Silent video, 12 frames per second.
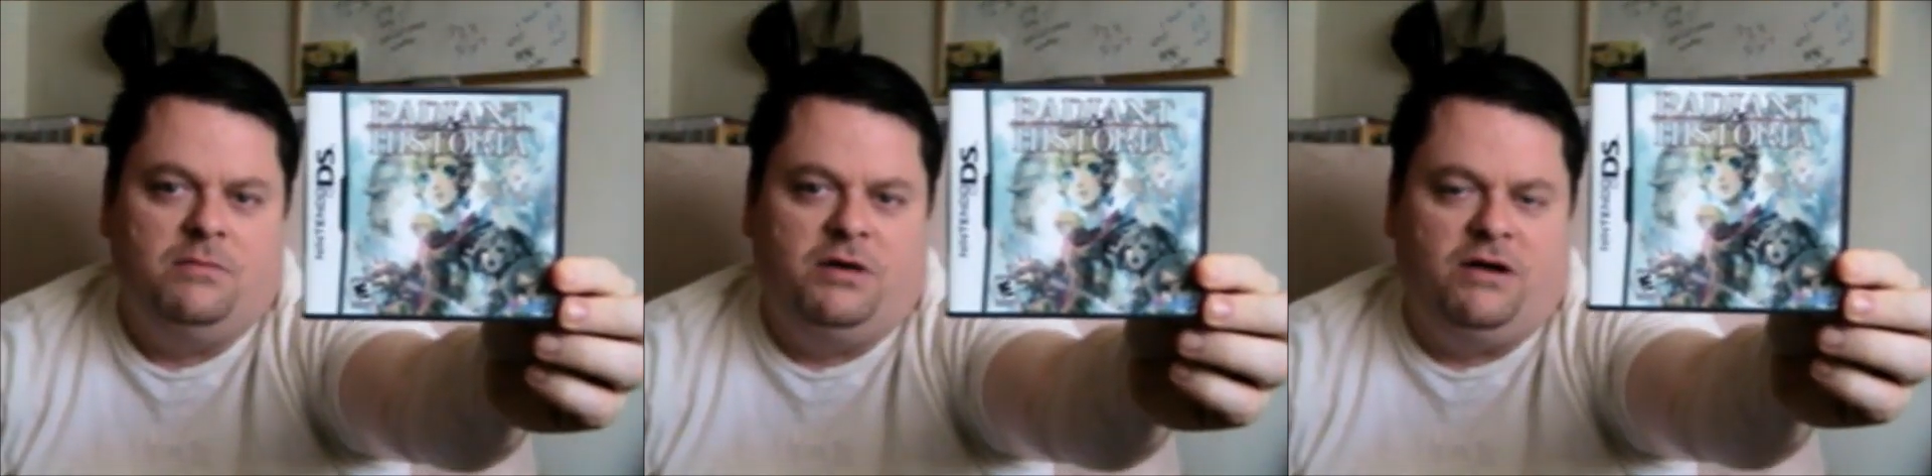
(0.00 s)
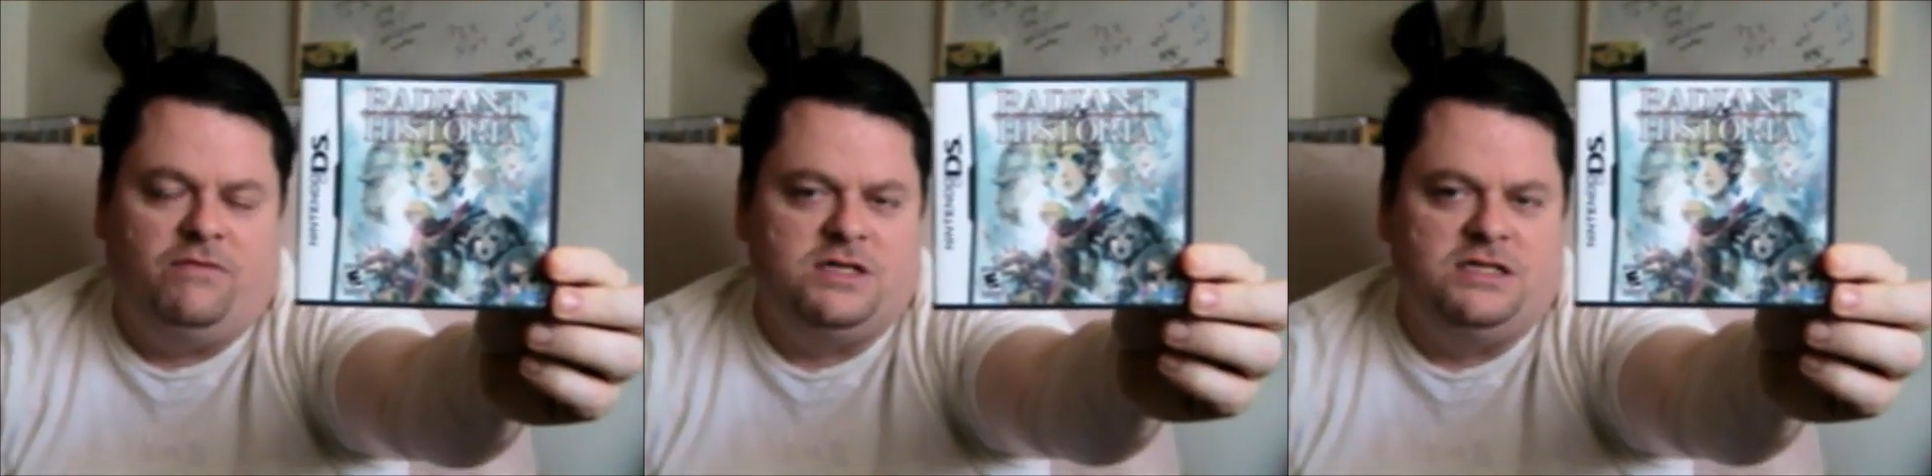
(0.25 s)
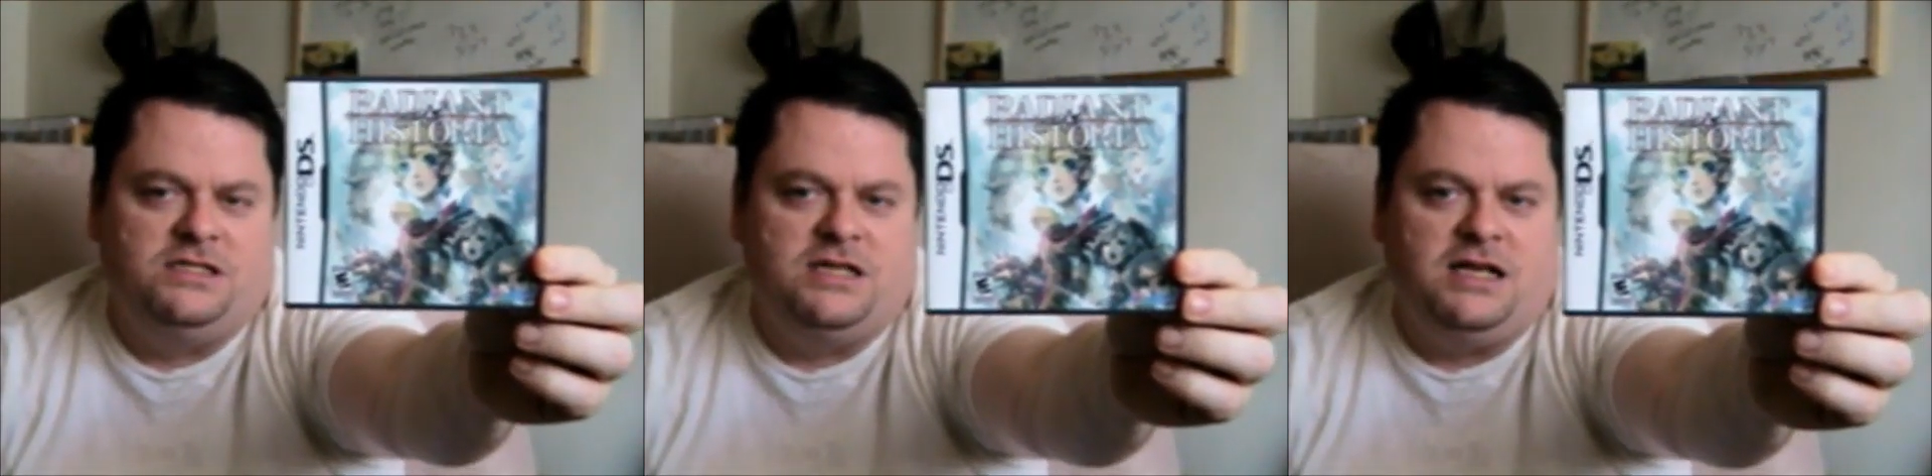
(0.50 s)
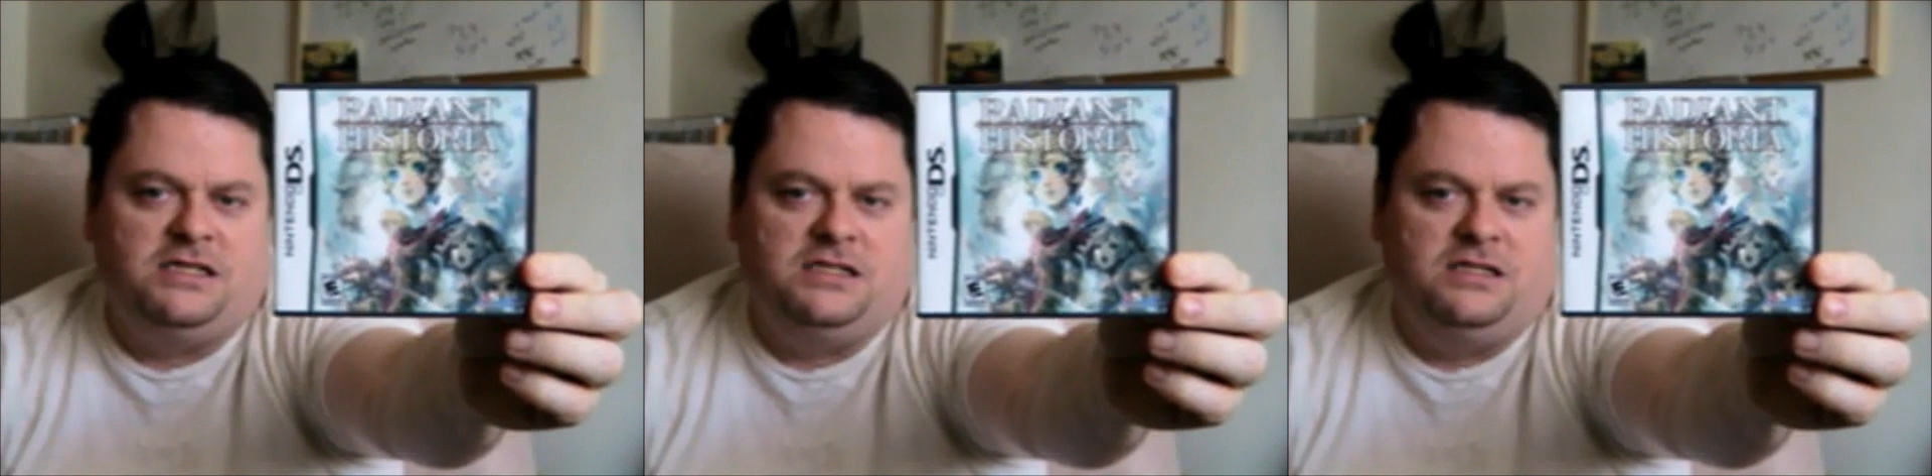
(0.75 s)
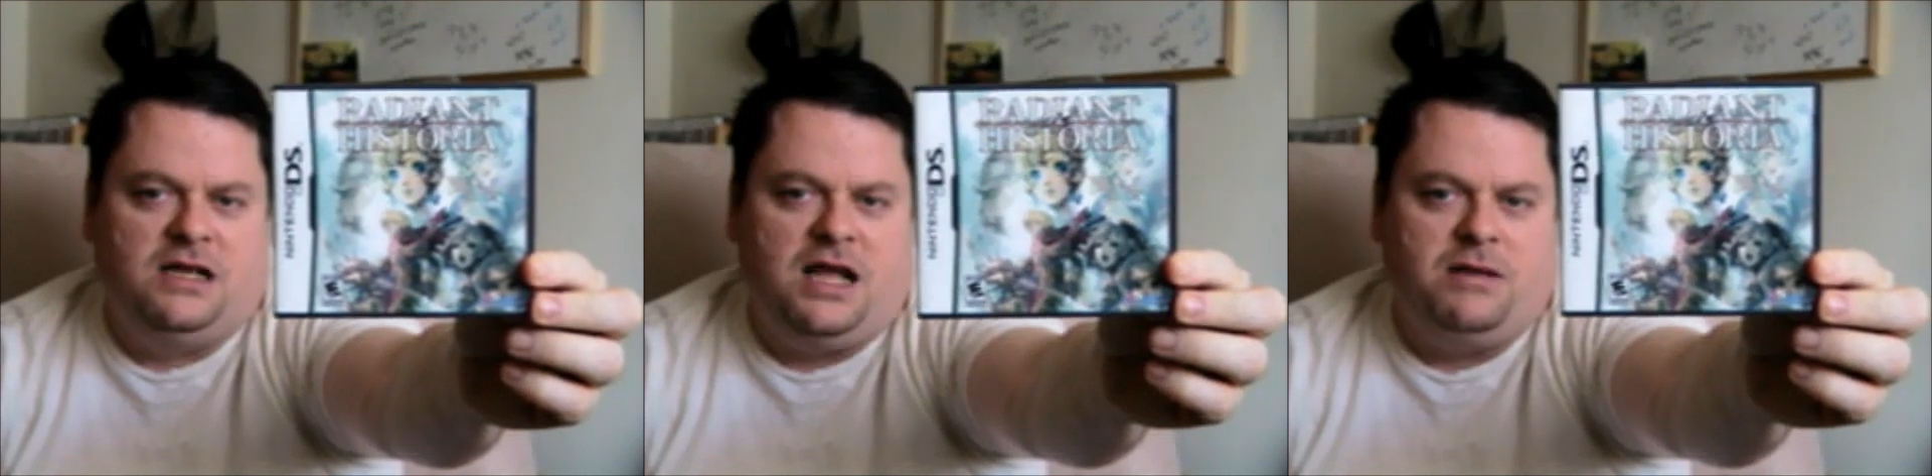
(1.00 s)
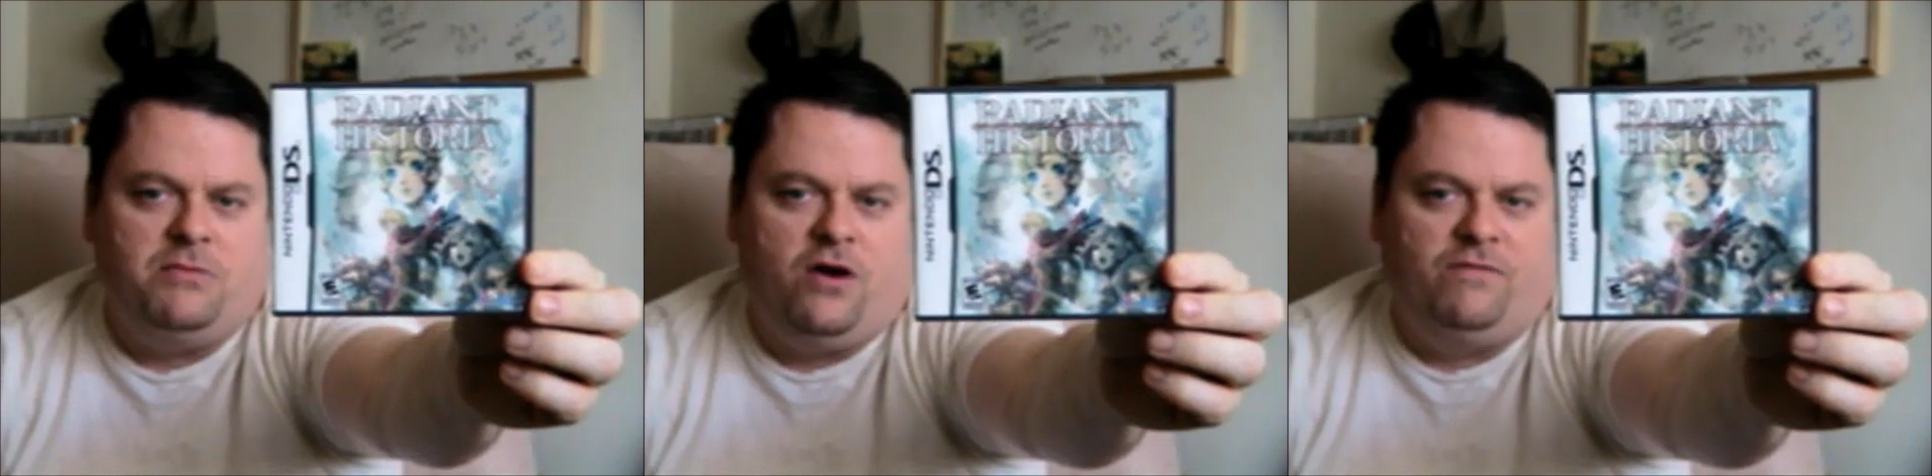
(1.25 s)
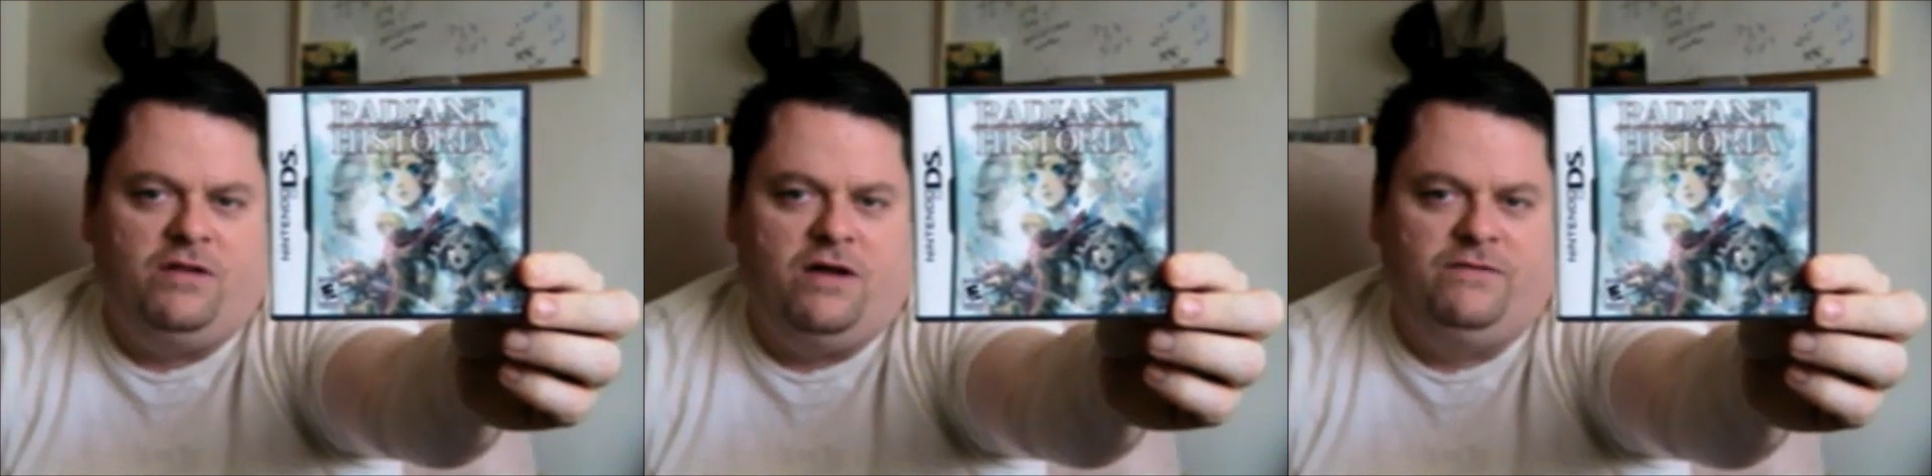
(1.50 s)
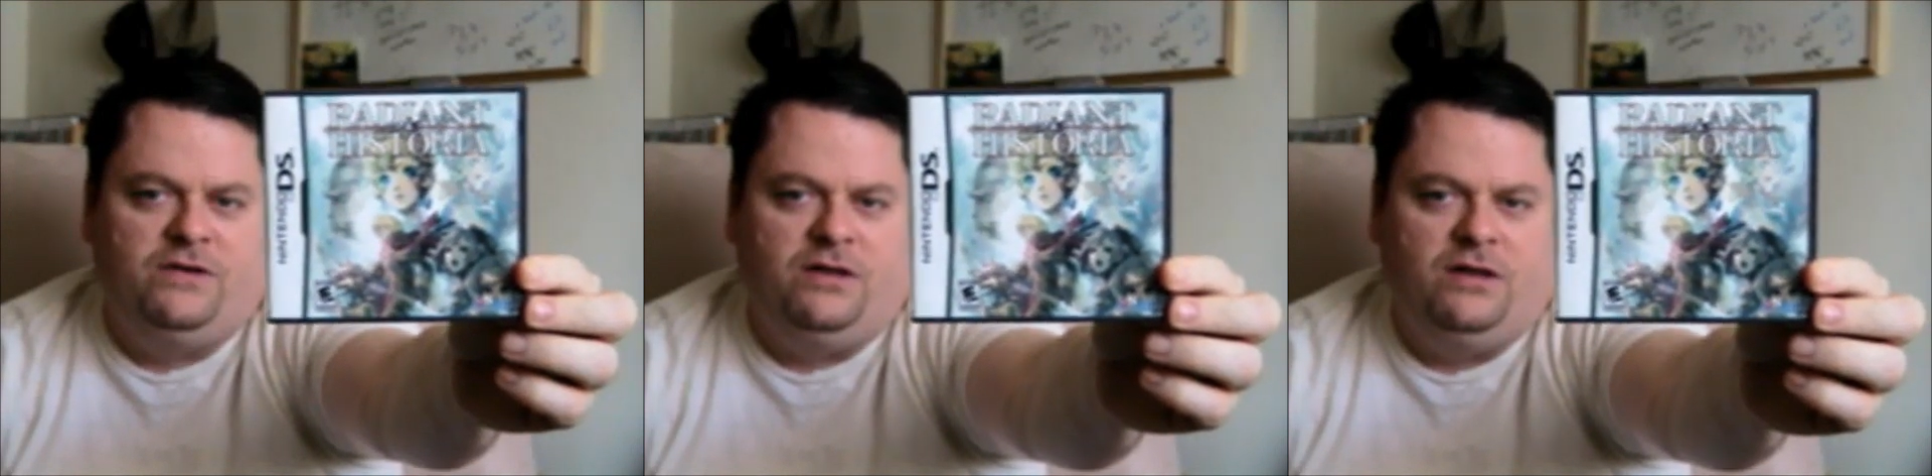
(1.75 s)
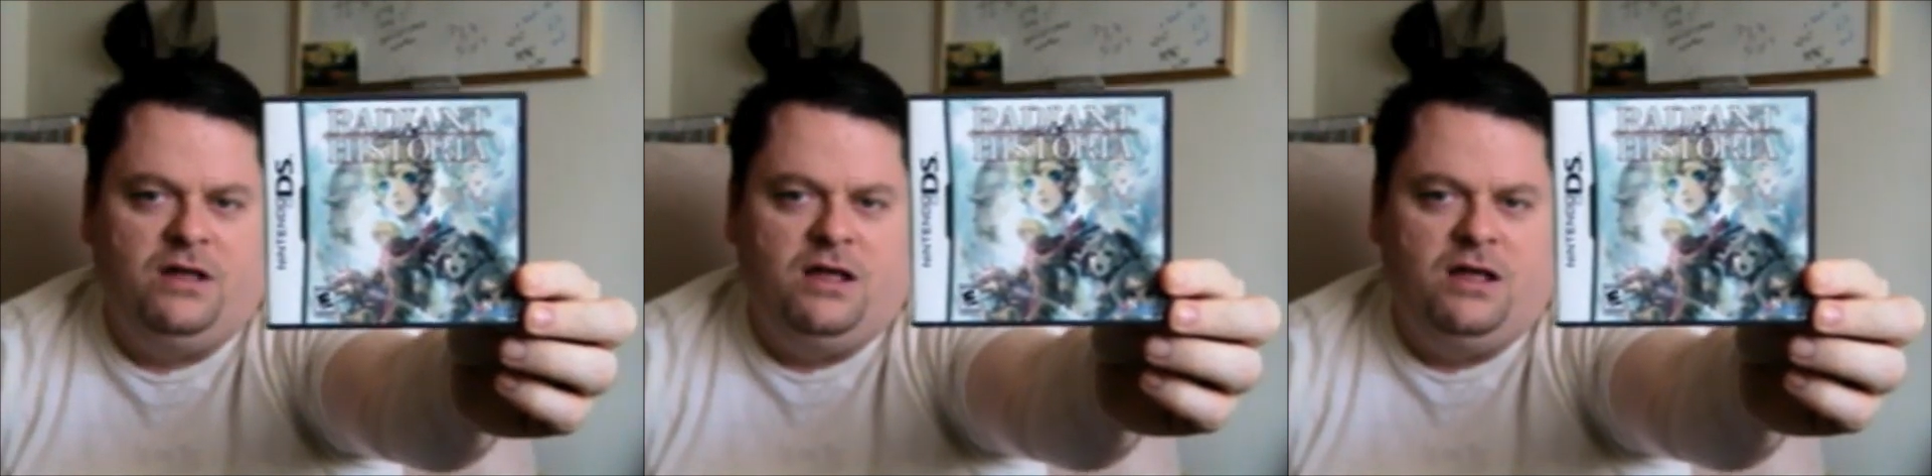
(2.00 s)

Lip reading: but ever since Nights in the Nightmare, I've loved